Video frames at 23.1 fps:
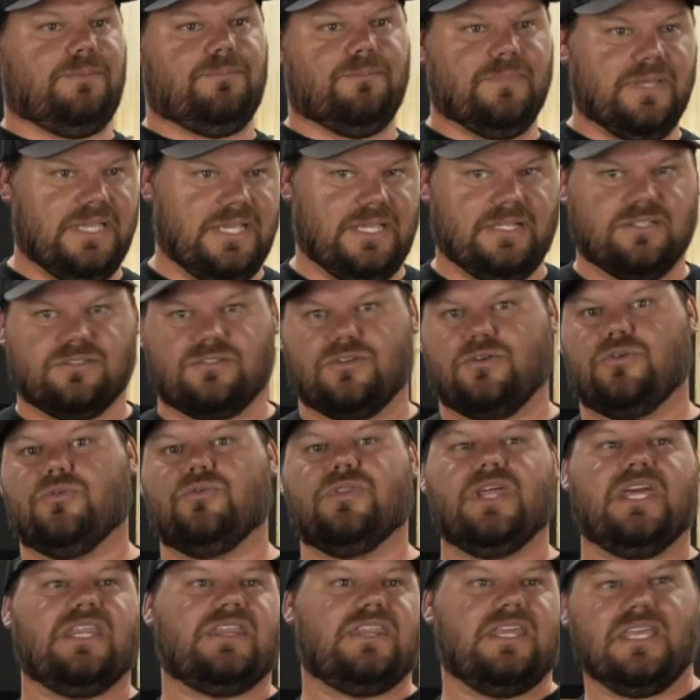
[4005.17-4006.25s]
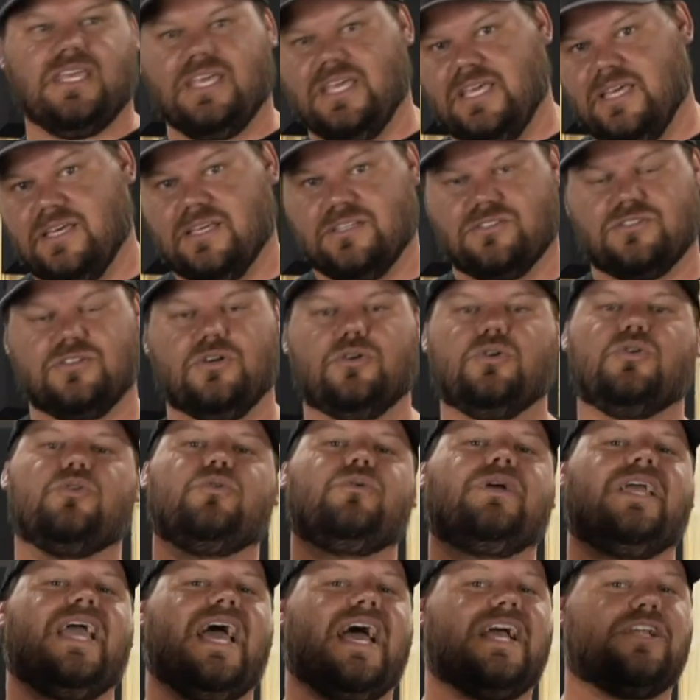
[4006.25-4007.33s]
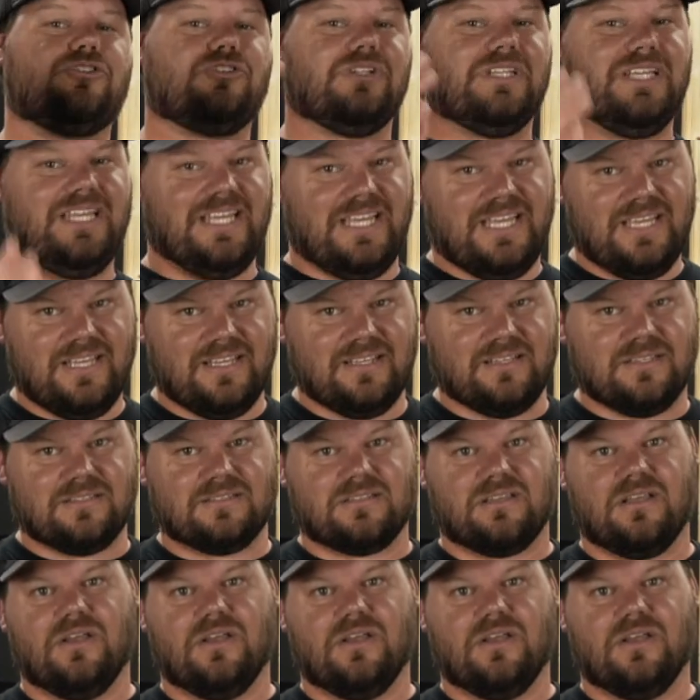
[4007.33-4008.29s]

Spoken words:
means or who they think he is. No, who he actually is.